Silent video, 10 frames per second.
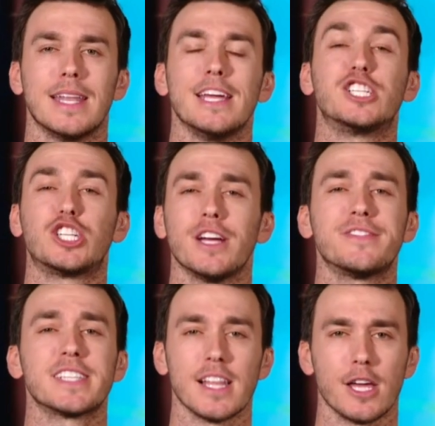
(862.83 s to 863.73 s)
and it
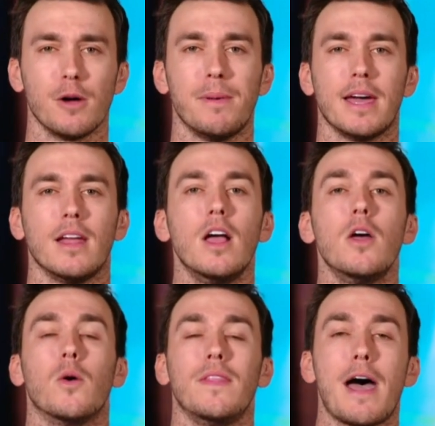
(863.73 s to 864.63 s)
shifts a little bit
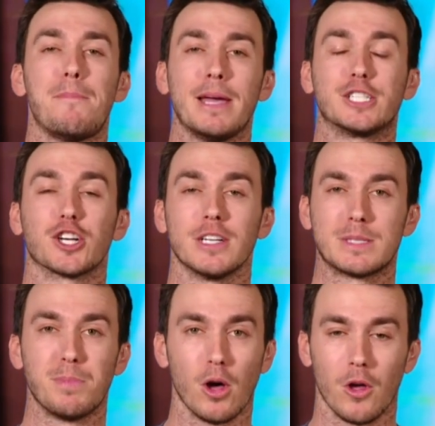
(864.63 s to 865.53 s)
when that pitcher is
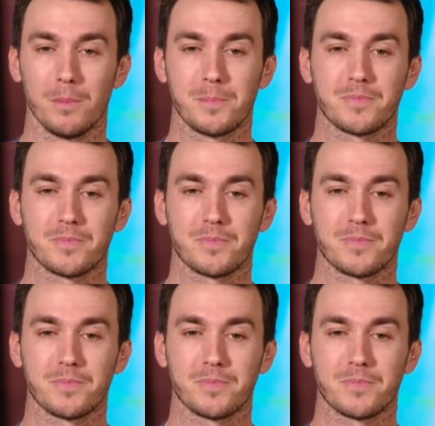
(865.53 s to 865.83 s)
pulled.